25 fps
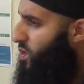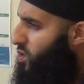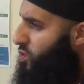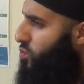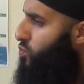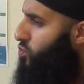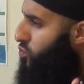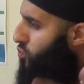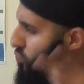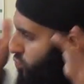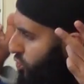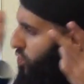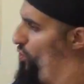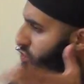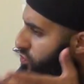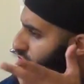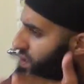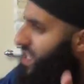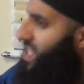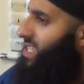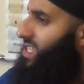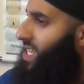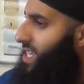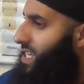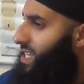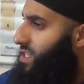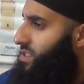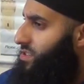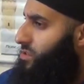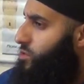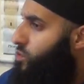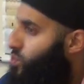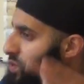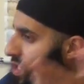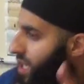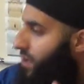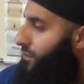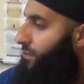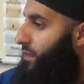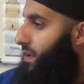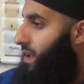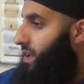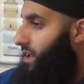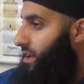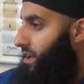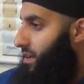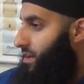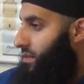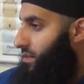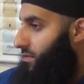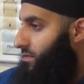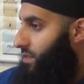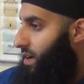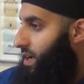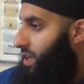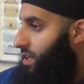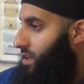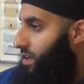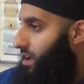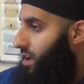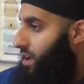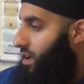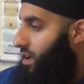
But you, you agree to this. You live here, right?